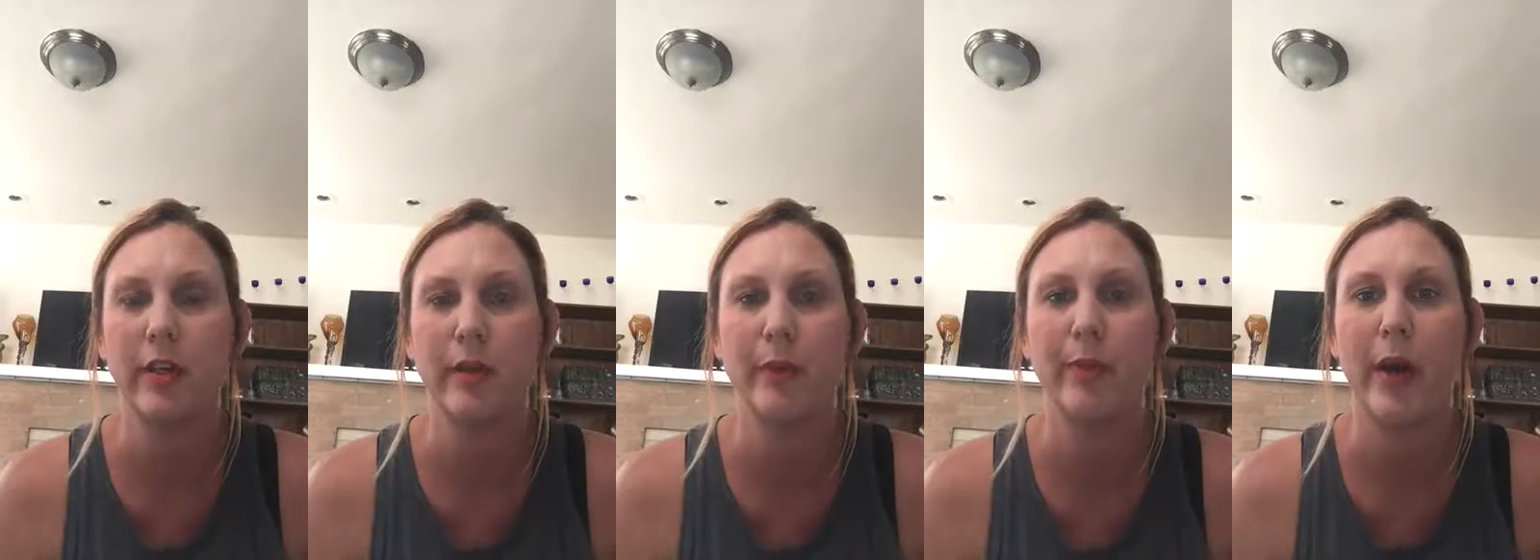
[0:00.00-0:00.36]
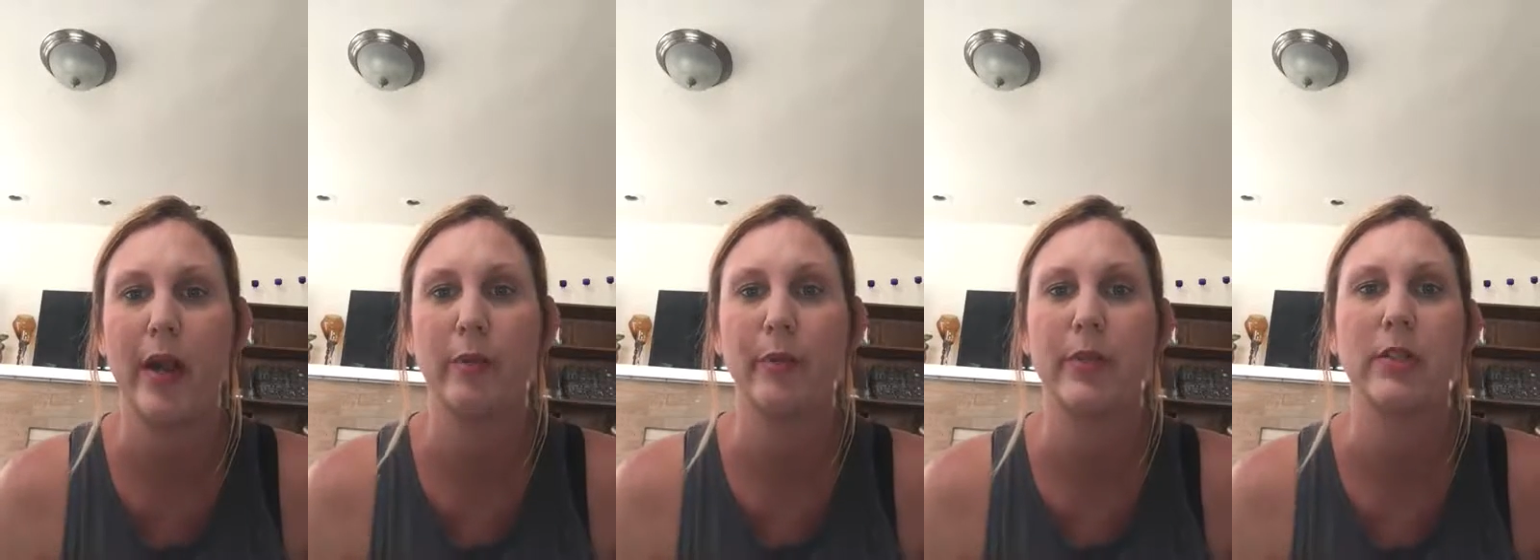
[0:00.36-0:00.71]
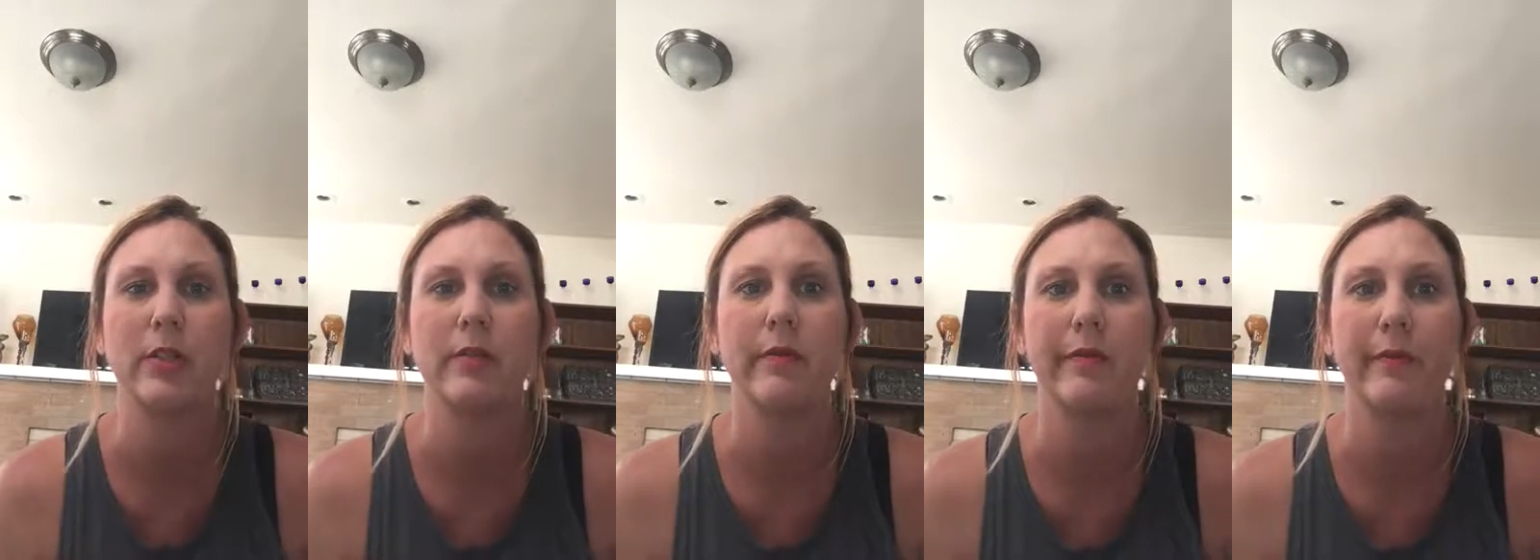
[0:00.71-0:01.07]
in Brown
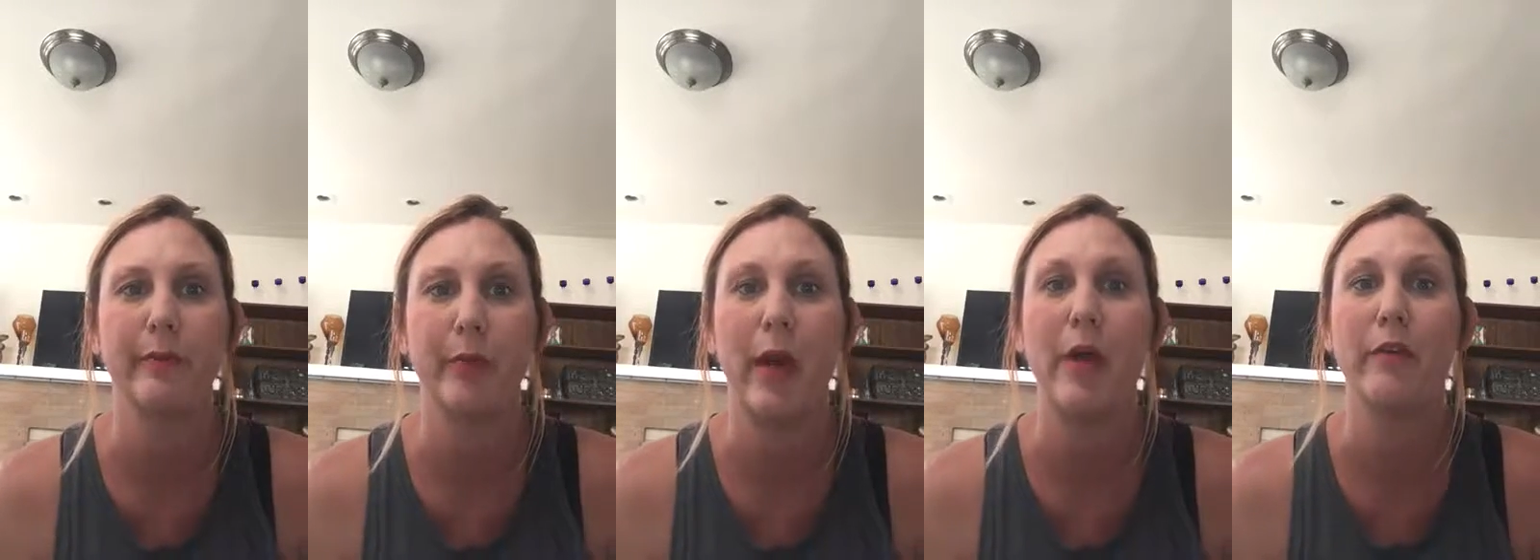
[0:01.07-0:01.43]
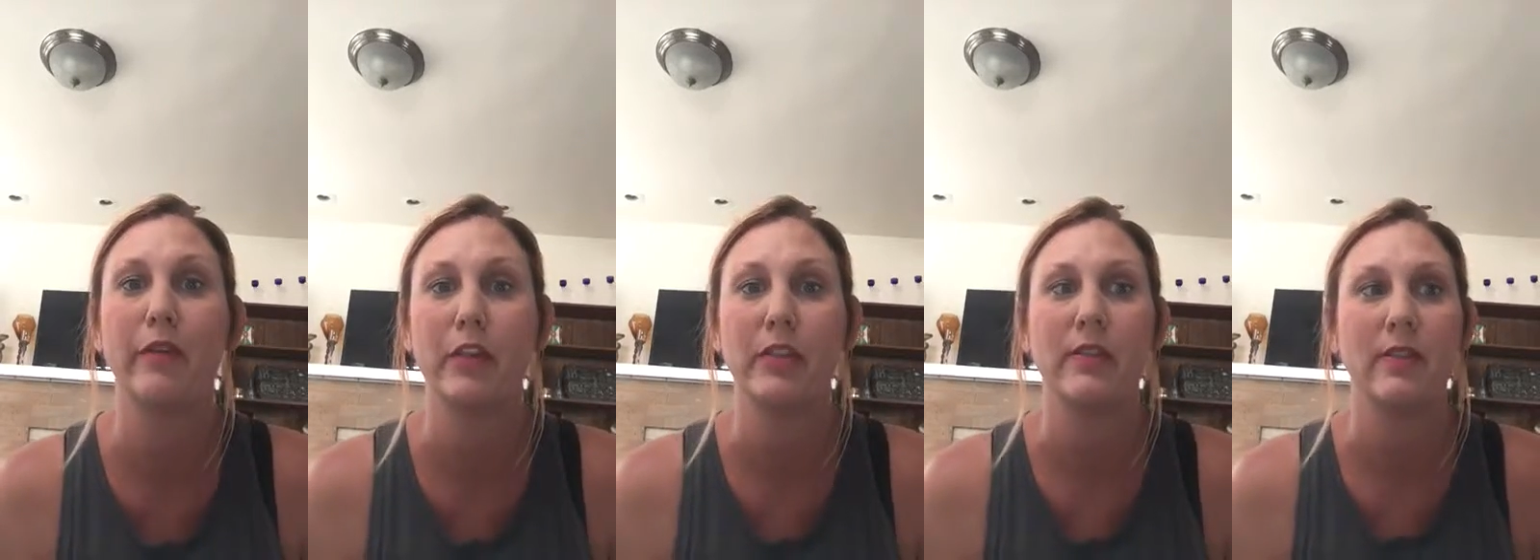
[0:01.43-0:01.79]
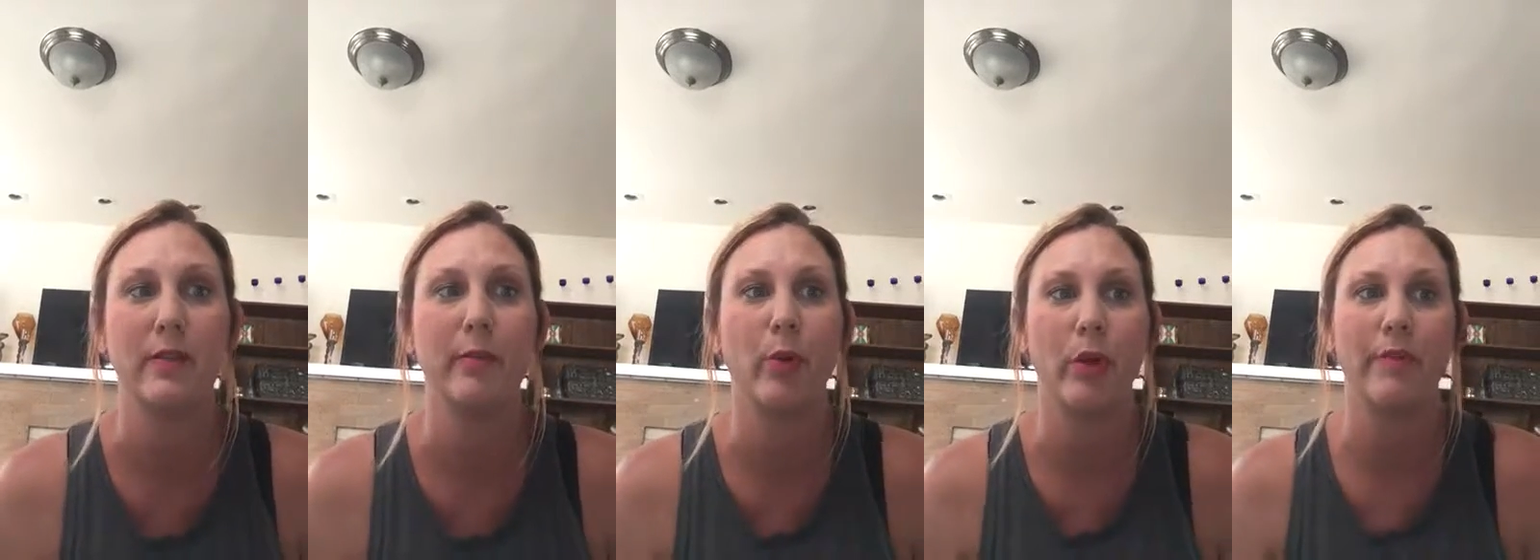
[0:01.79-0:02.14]
versus the
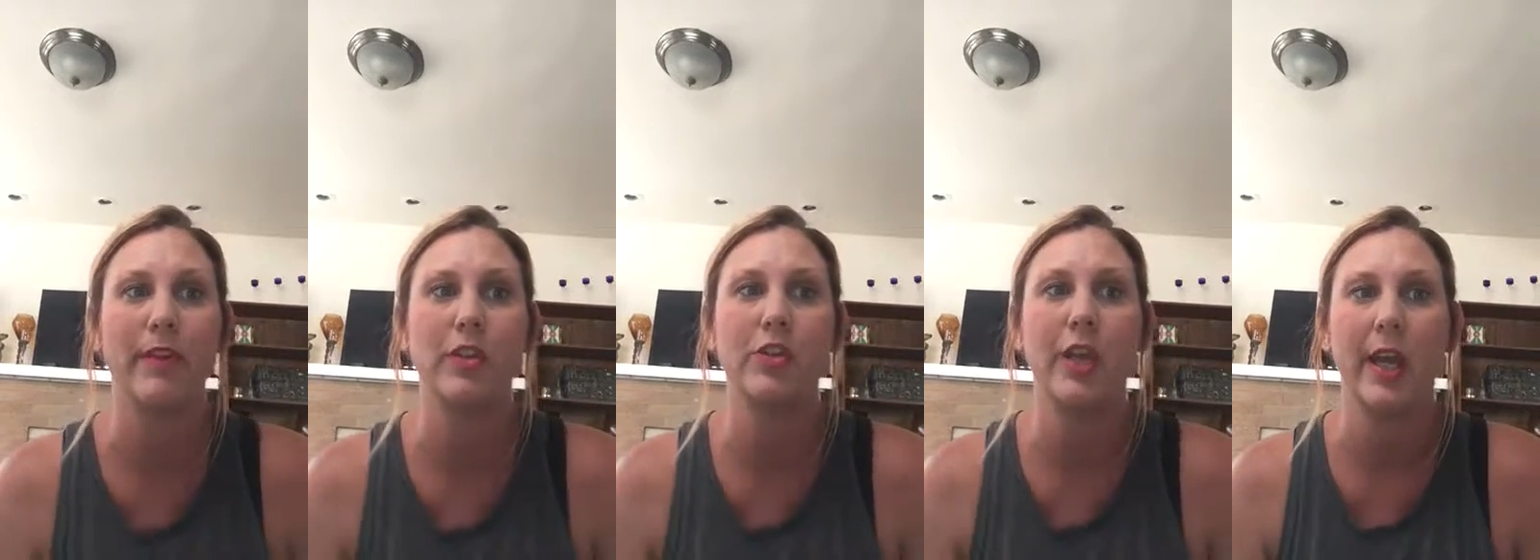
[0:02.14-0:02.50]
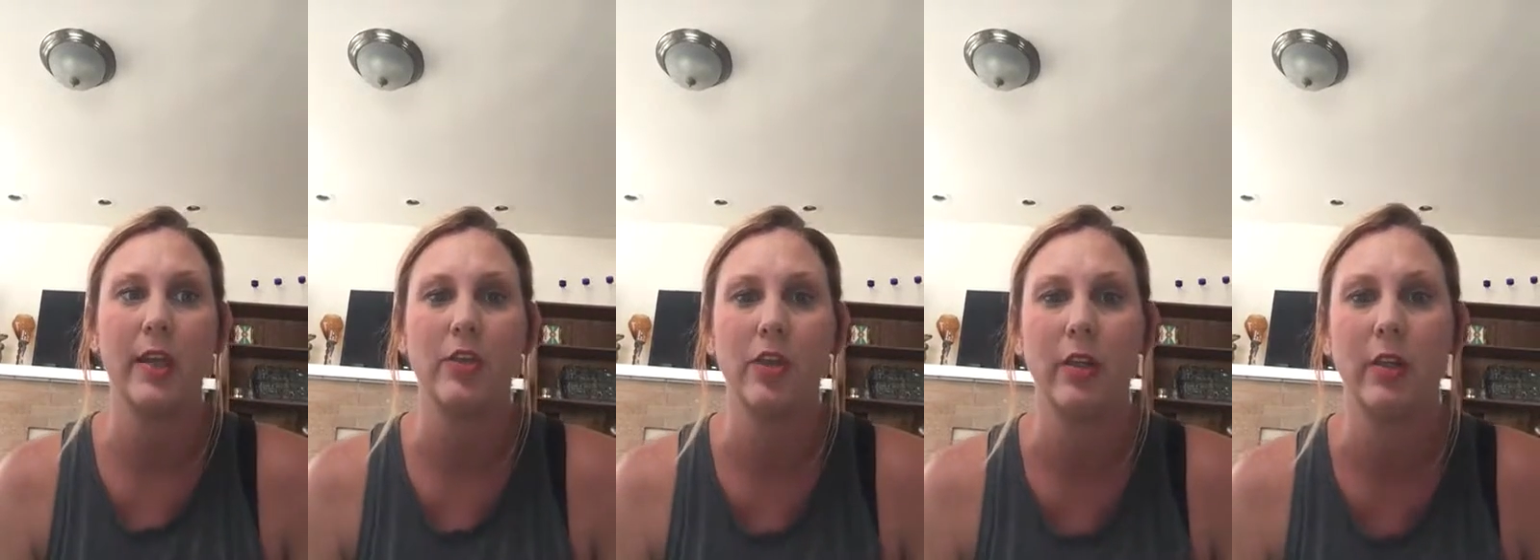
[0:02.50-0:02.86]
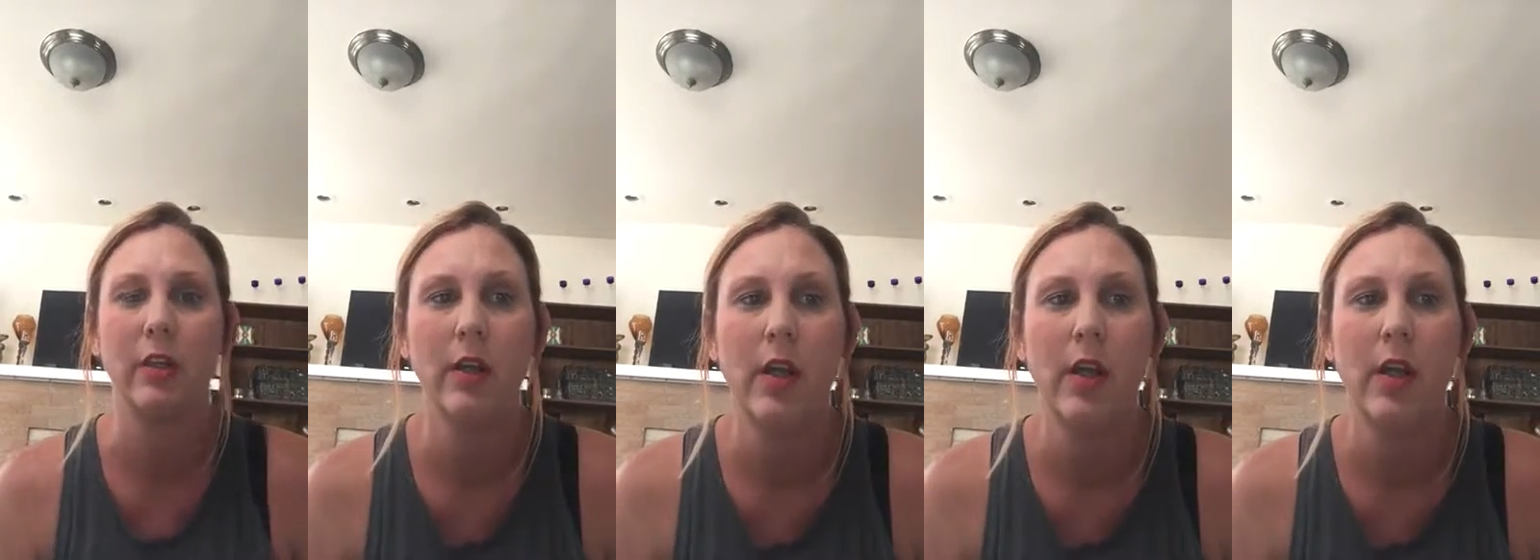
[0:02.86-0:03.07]
Board of Education.